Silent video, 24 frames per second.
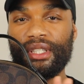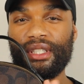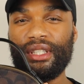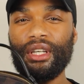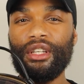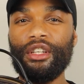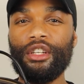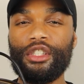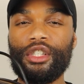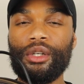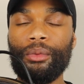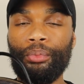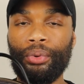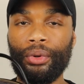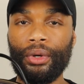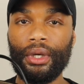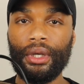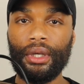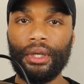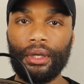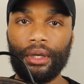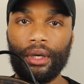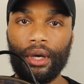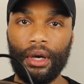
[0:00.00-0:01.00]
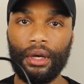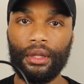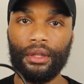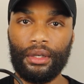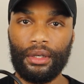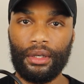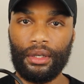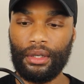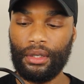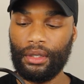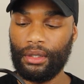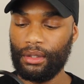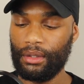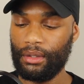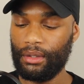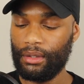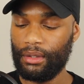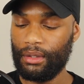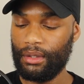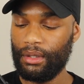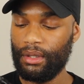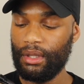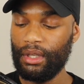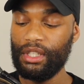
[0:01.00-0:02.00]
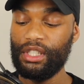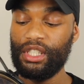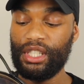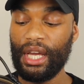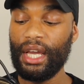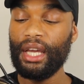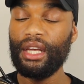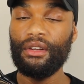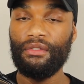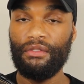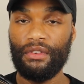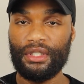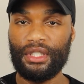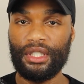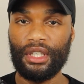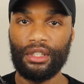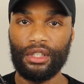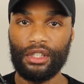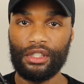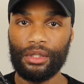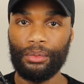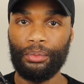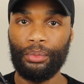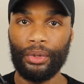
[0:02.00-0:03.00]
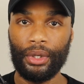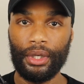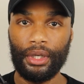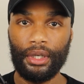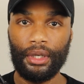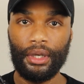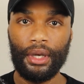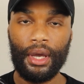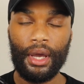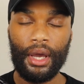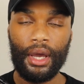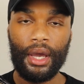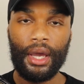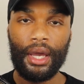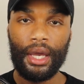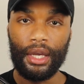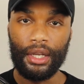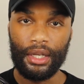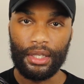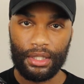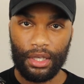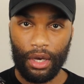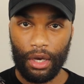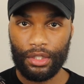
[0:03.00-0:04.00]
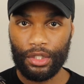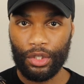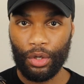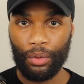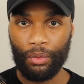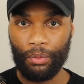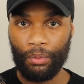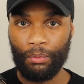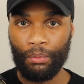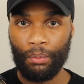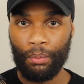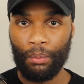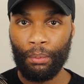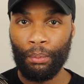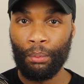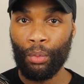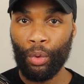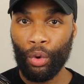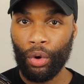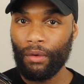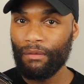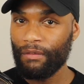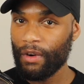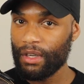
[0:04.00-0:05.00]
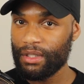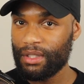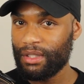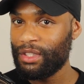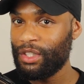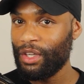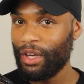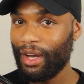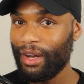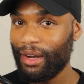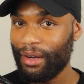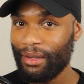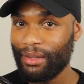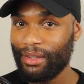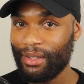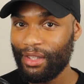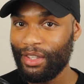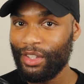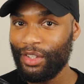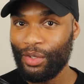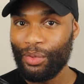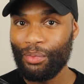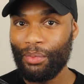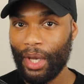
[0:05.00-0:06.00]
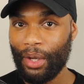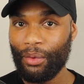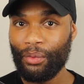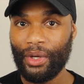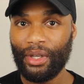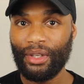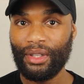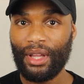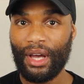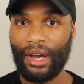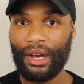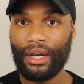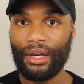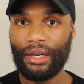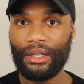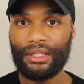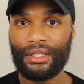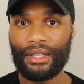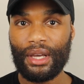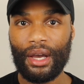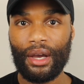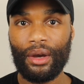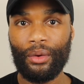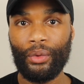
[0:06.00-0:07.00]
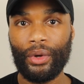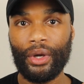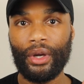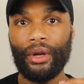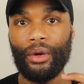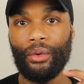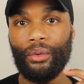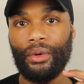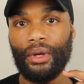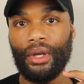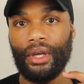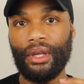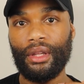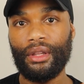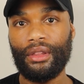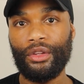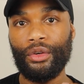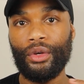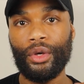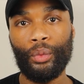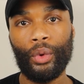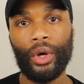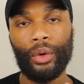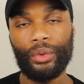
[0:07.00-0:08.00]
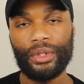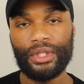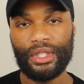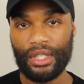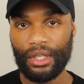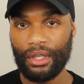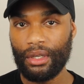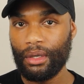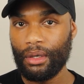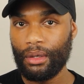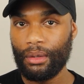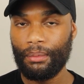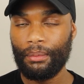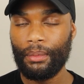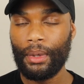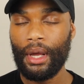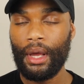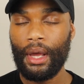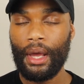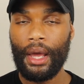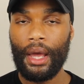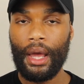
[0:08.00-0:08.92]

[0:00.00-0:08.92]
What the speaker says: signature print color, this shade of a signature print, it is also more versatile than you may realize. I wear it with, you can wear it with denim.